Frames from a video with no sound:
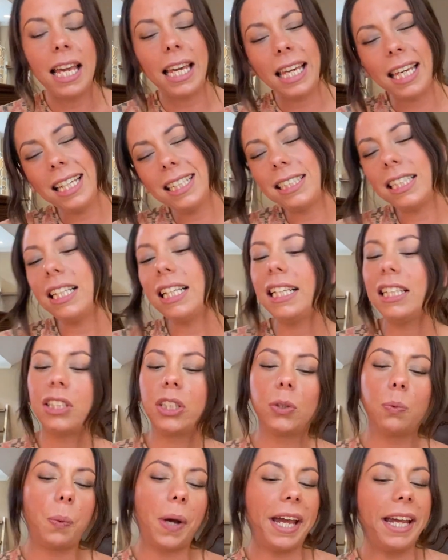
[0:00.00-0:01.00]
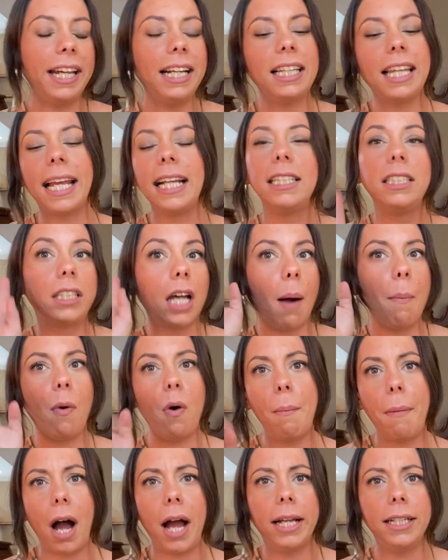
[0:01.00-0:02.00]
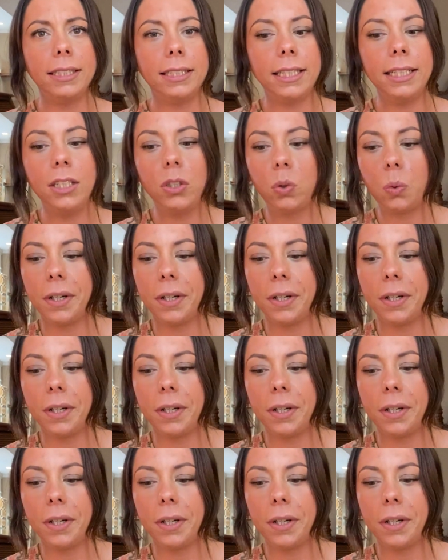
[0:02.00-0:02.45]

easily swayed, like double-minded,